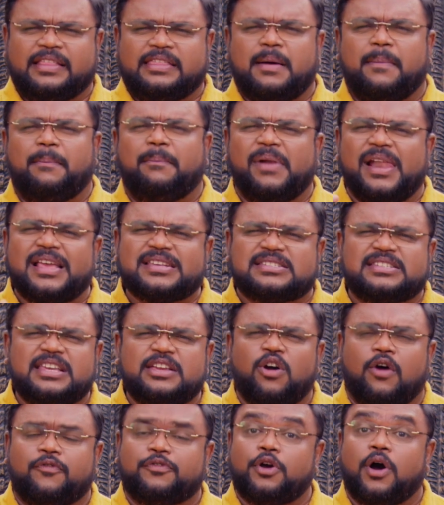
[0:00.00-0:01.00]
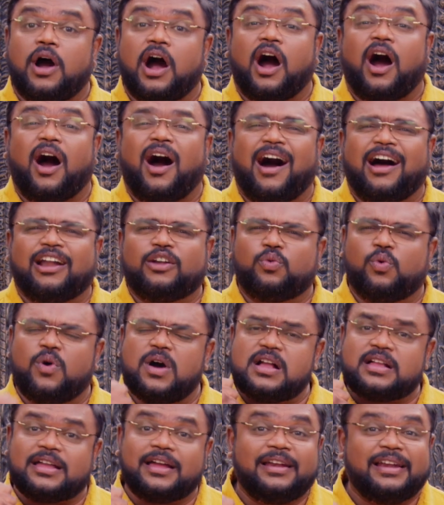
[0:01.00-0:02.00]
the blessing of your hard
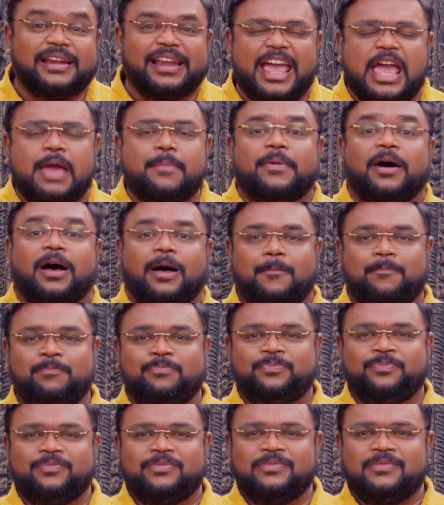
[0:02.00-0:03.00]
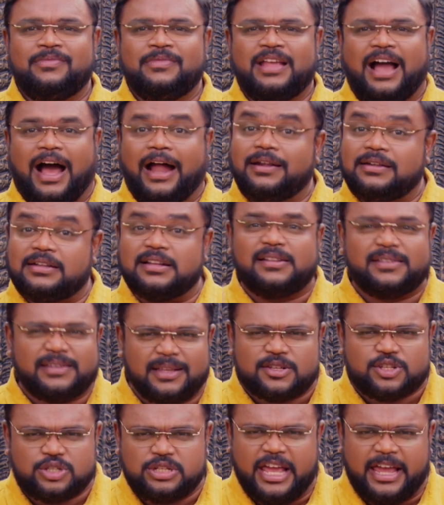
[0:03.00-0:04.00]
work and labor. Until
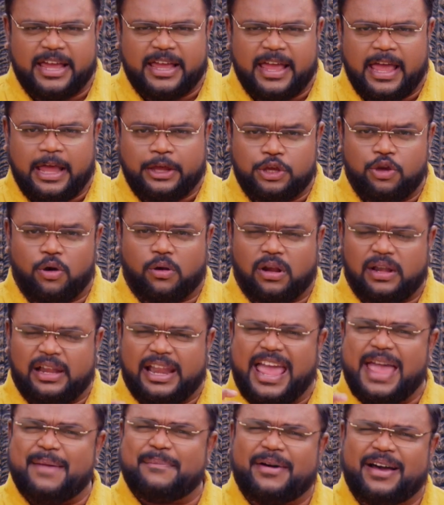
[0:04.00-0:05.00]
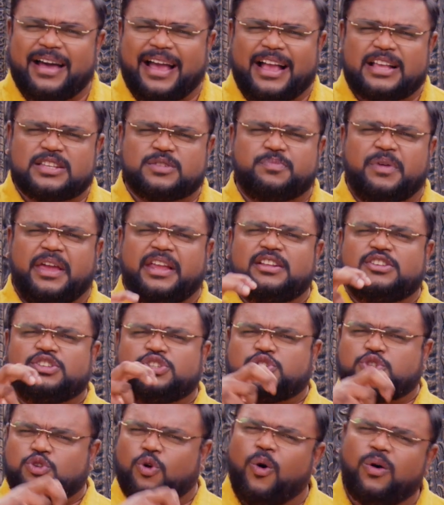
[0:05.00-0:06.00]
this day, your labor has been
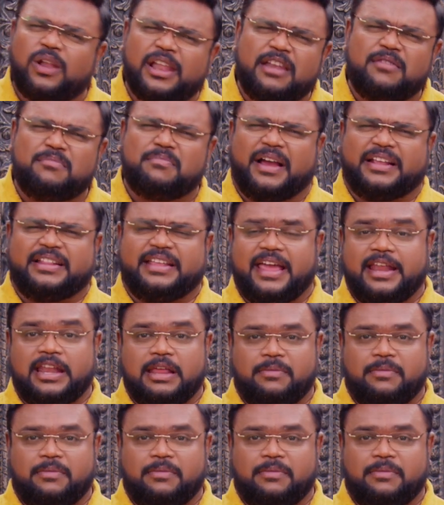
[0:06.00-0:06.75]
stolen by the